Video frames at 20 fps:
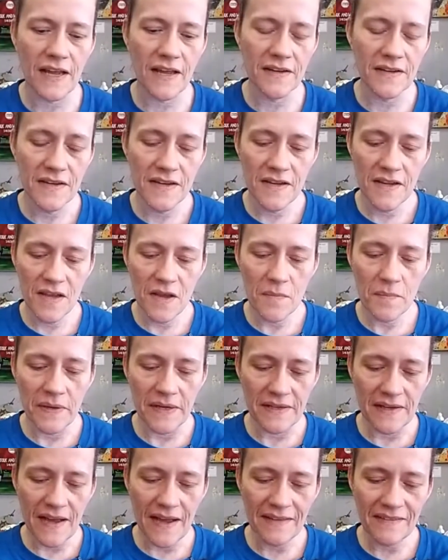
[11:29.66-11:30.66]
that.
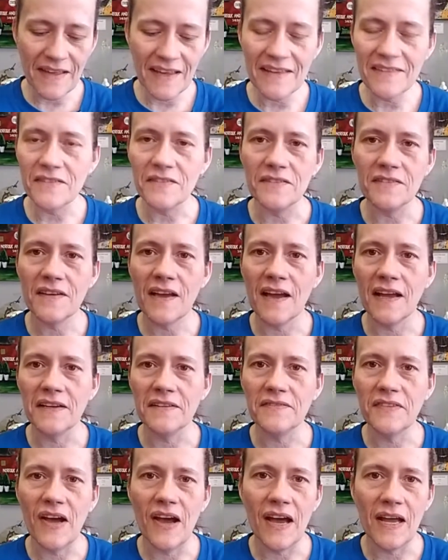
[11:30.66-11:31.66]
But I like those
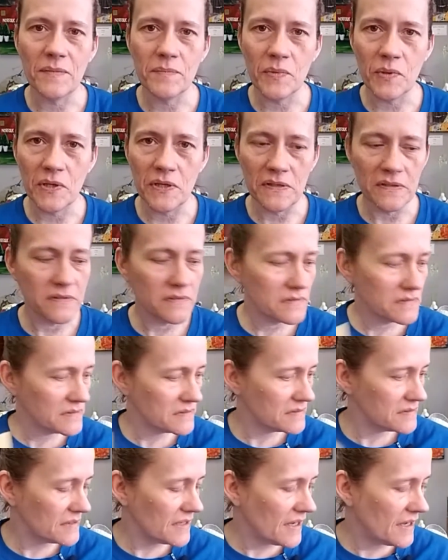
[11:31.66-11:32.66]
kind of oddball
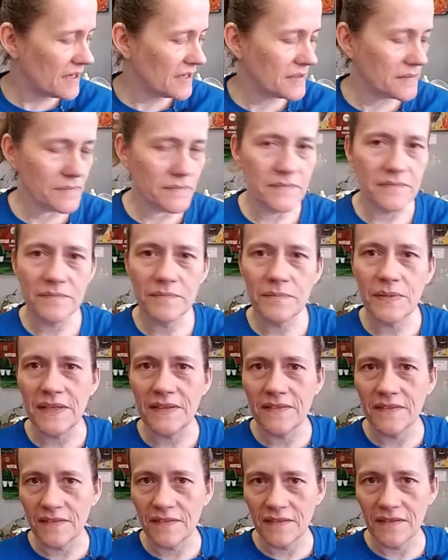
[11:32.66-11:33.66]
um,
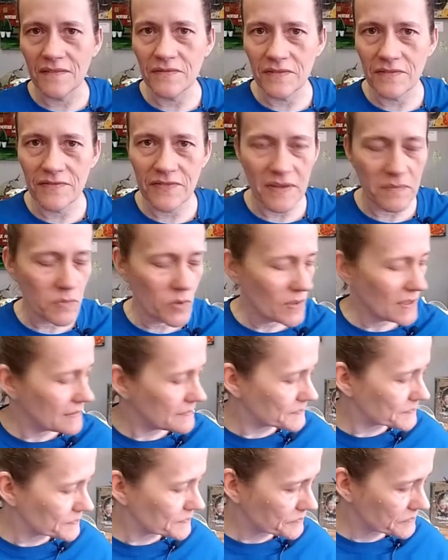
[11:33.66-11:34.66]
pieces of
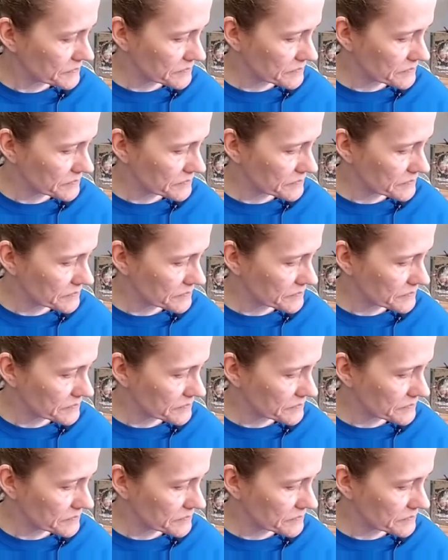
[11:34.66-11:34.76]
ephemera.